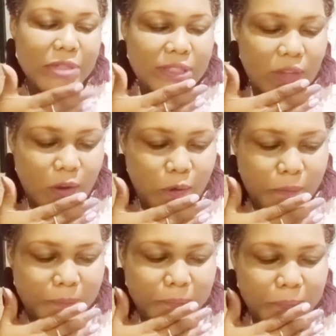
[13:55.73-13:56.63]
Miss
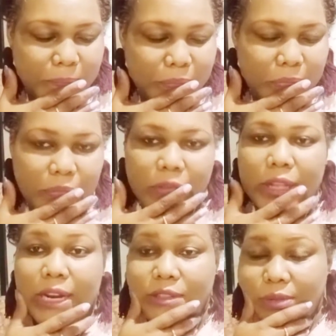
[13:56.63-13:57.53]
O?
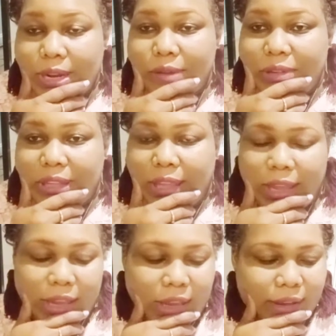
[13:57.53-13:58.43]
That's what I would
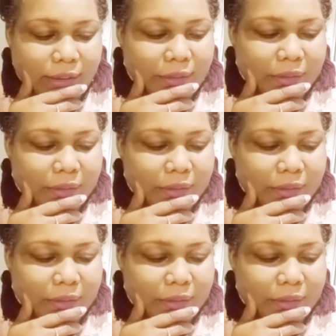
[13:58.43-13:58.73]
think.